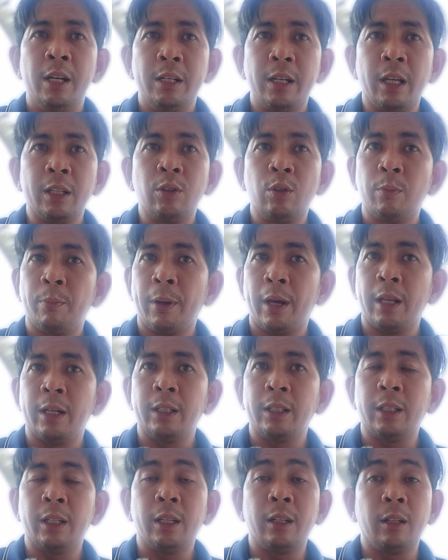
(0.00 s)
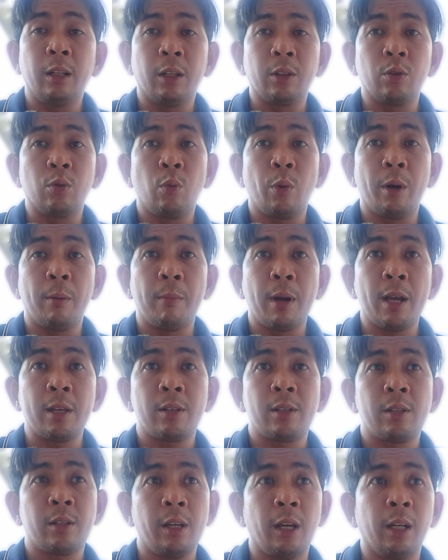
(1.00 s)
not to panic and not to wear
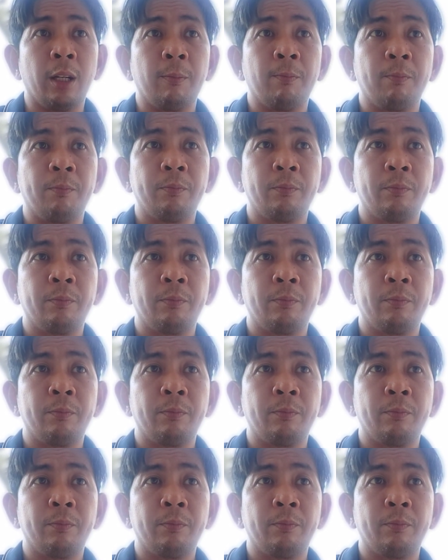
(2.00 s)
masks yet.